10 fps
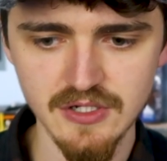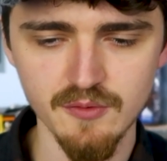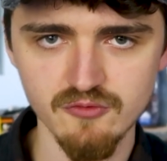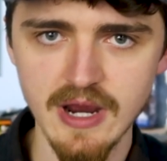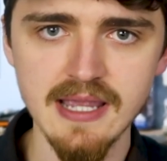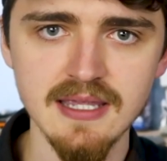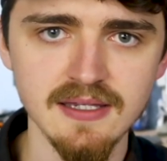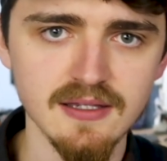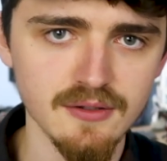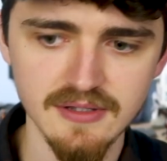you know, Rey
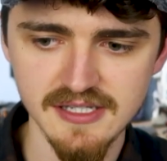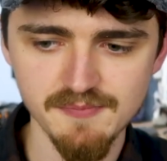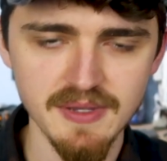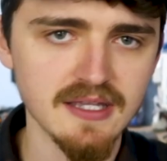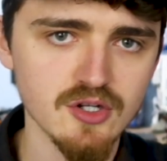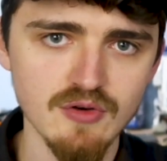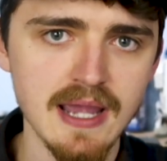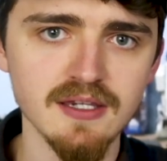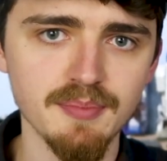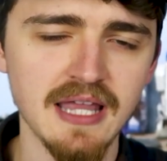and this big grand